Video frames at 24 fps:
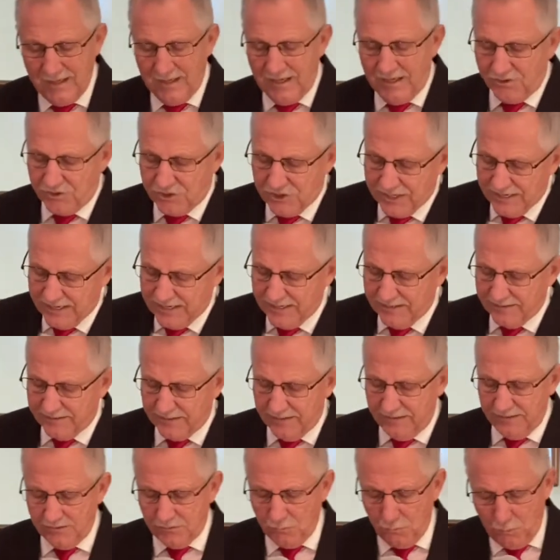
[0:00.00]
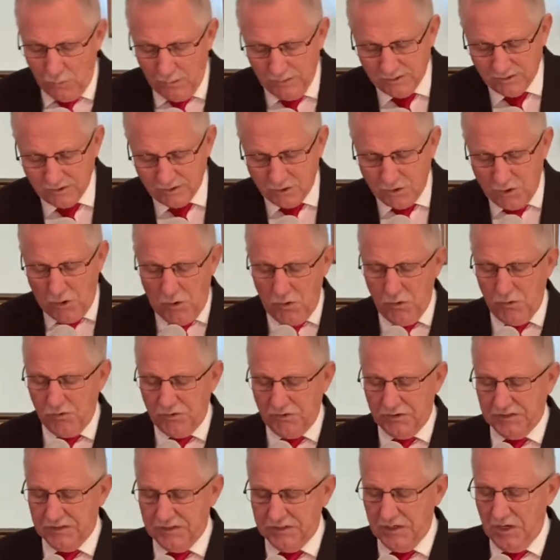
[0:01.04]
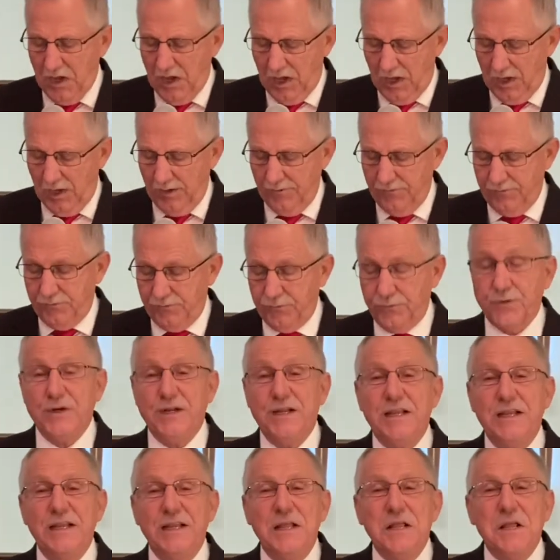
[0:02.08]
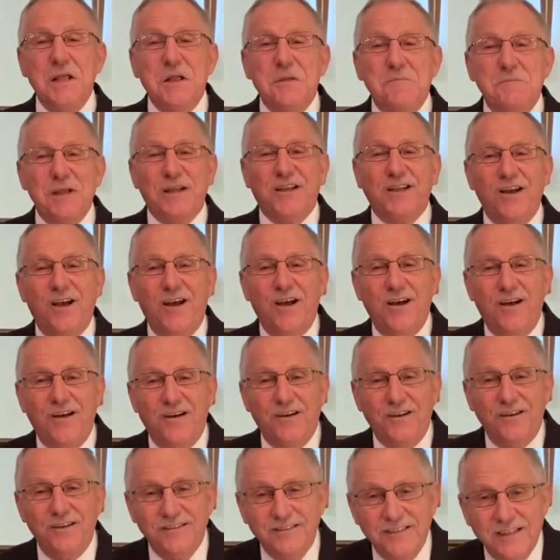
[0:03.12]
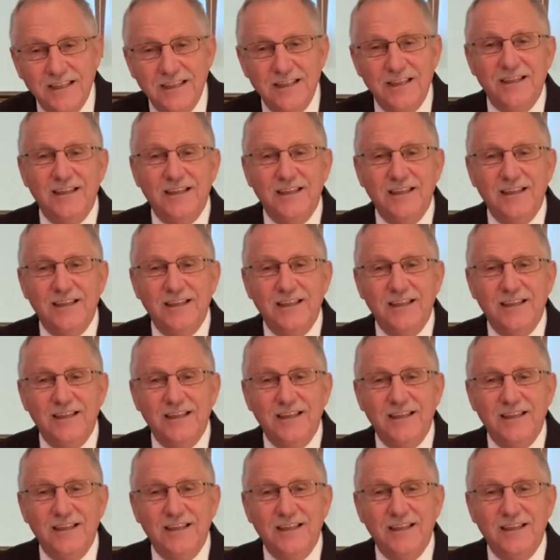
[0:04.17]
Jesus once cursed an olive tree because